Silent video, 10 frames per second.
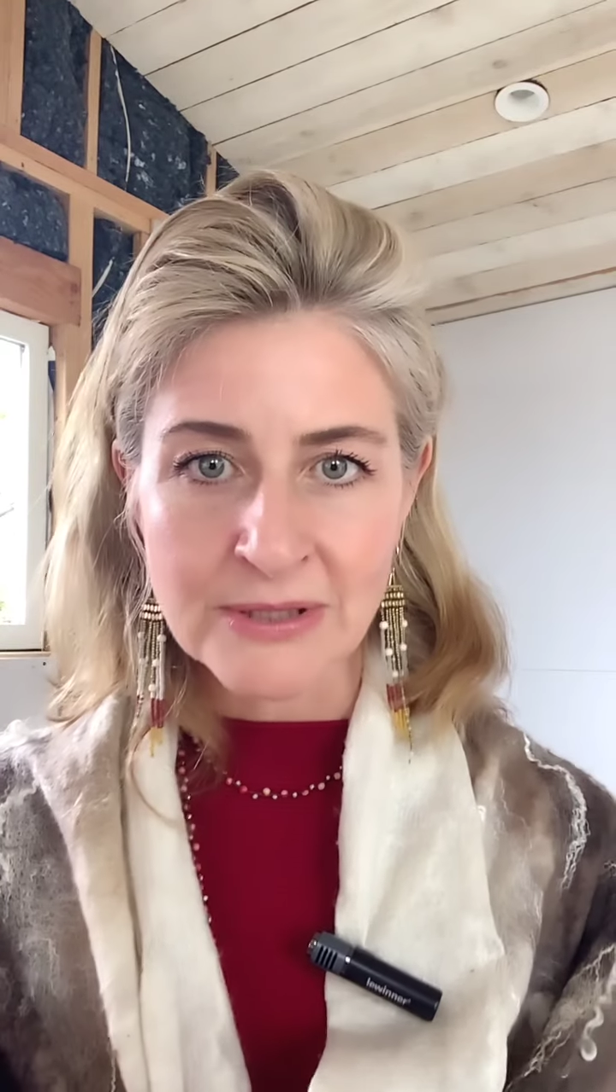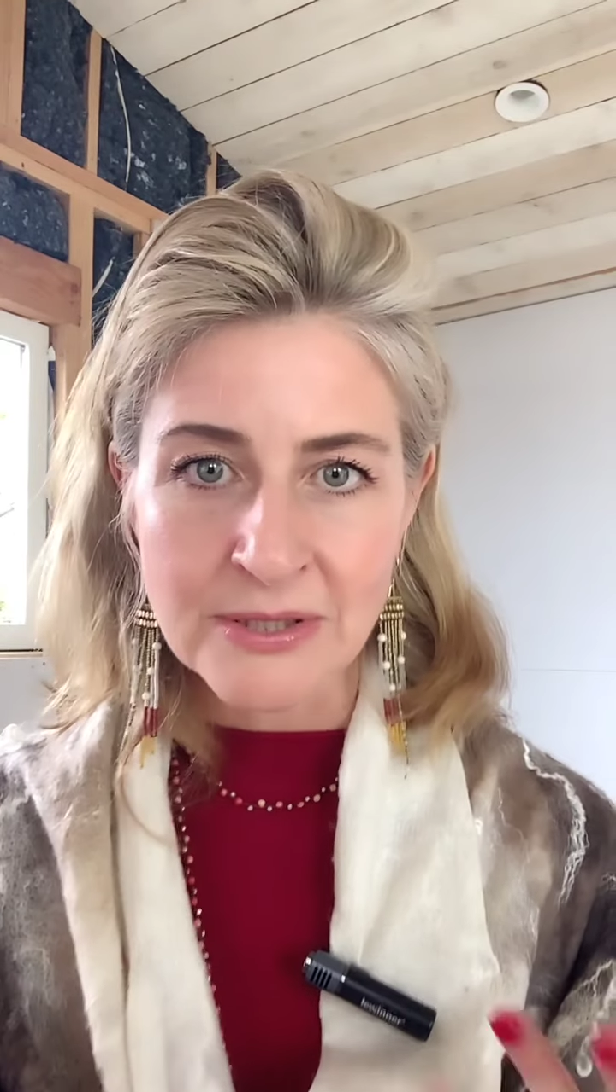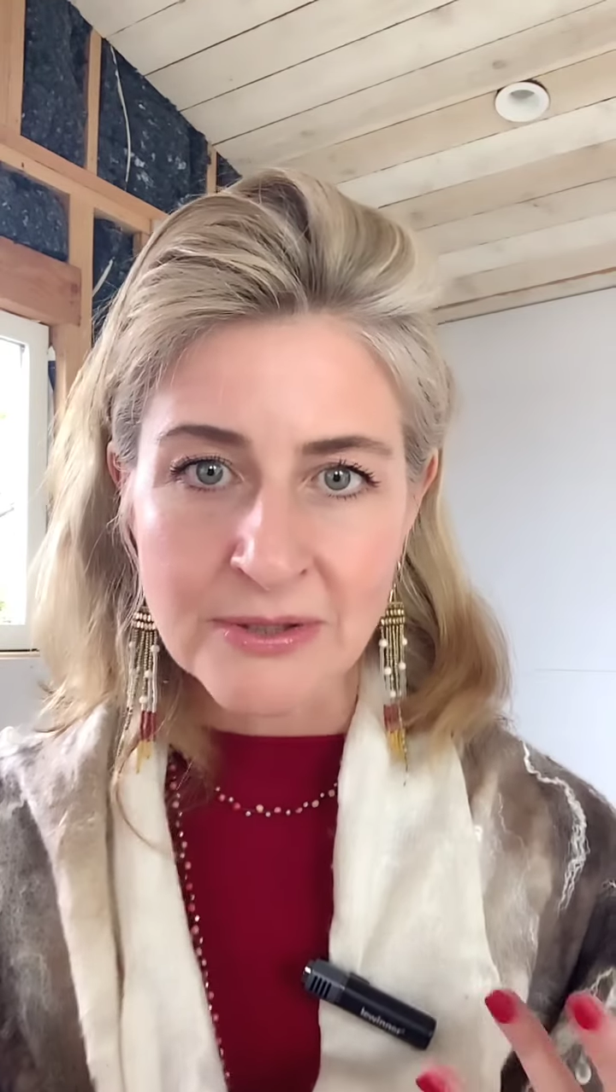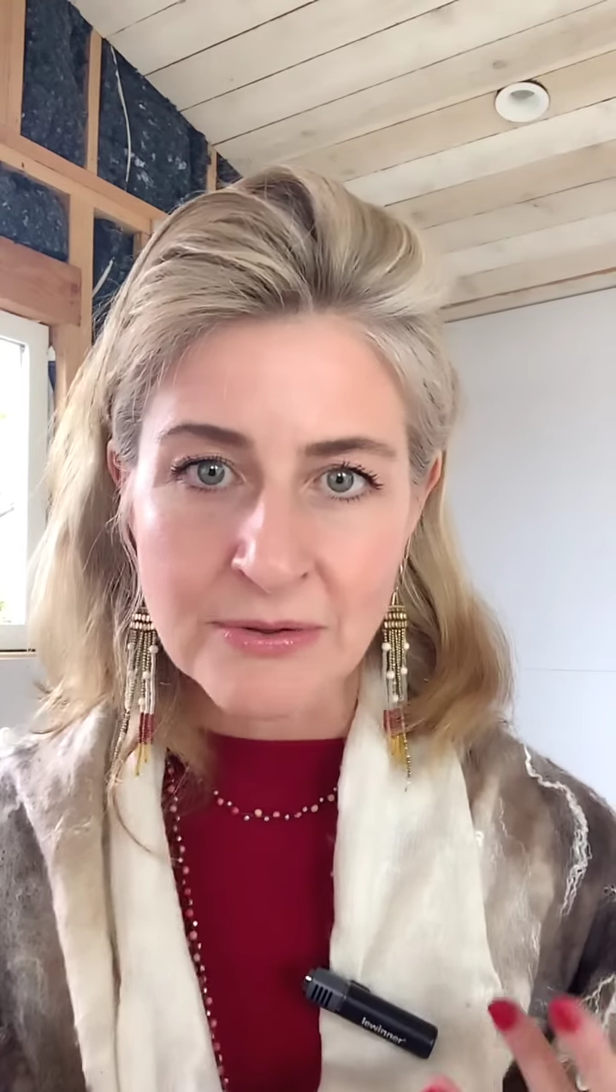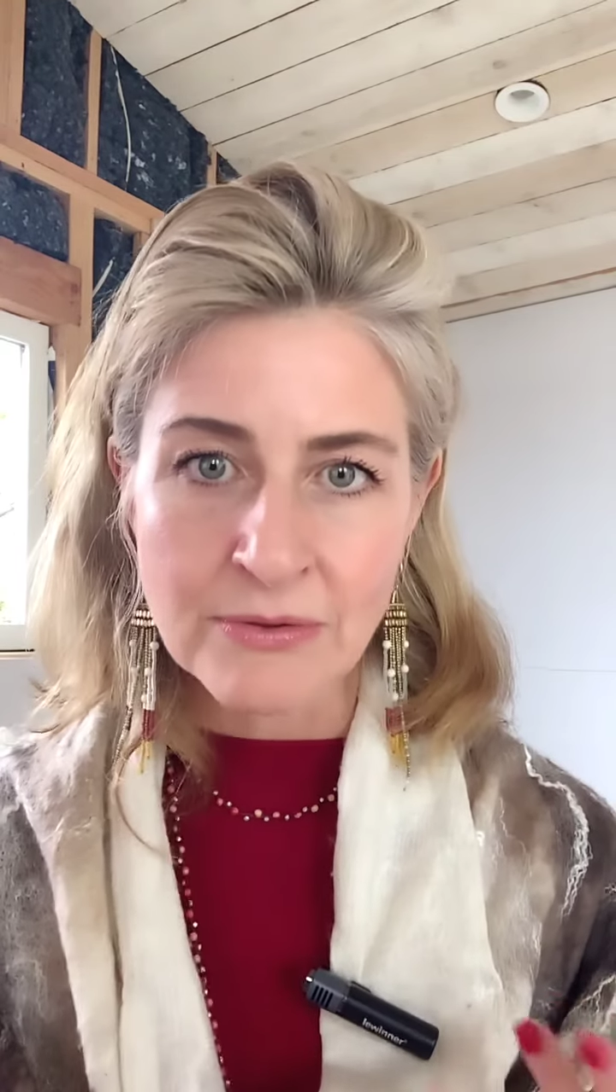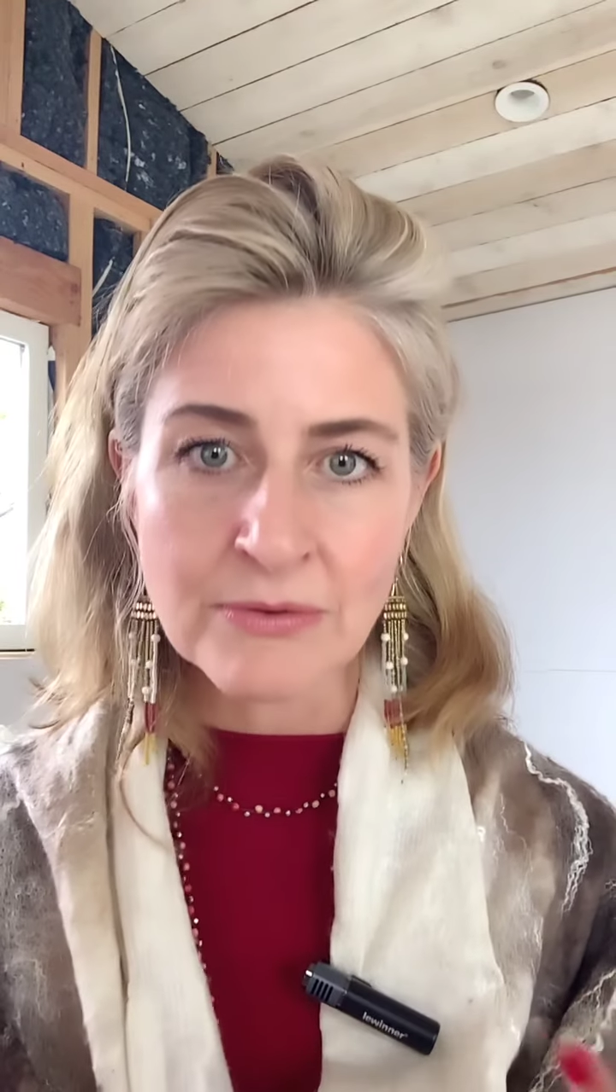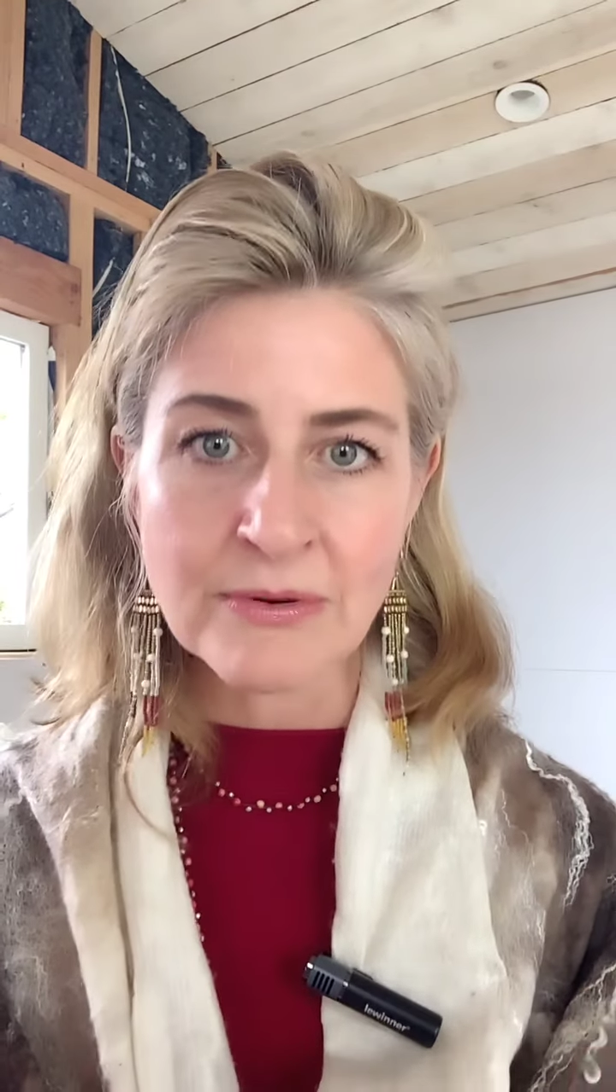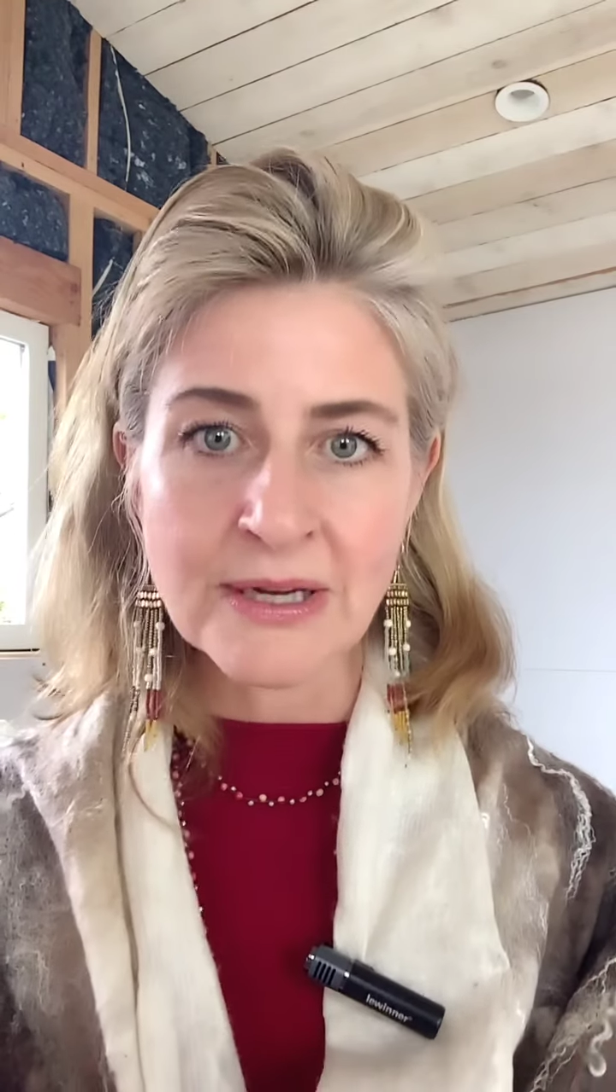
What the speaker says: to